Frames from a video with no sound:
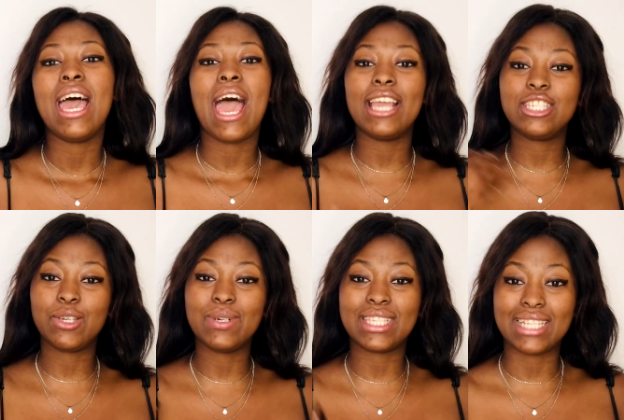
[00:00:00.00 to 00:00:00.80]
And she
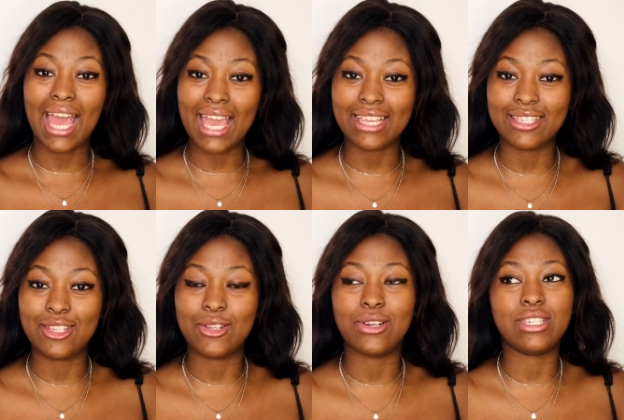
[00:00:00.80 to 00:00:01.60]
was nice,
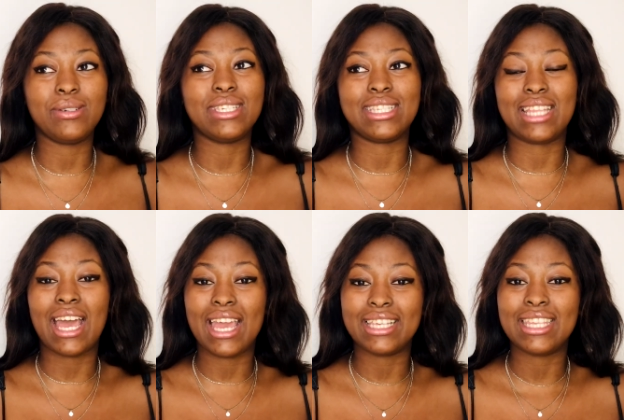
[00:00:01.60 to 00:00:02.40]
you know, she was
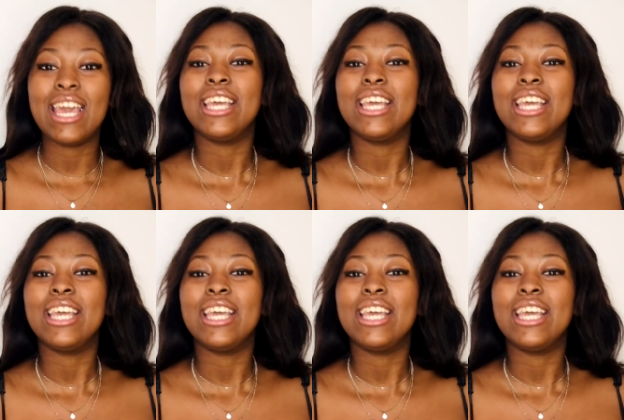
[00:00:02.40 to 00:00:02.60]
nice.